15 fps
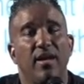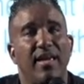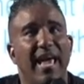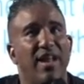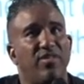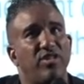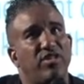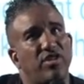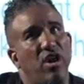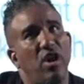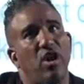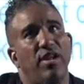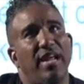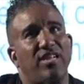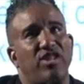get this
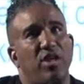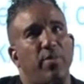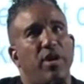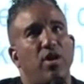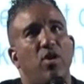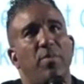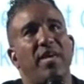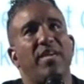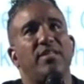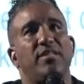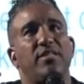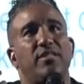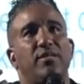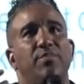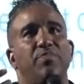girl, that she become
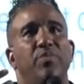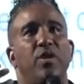his.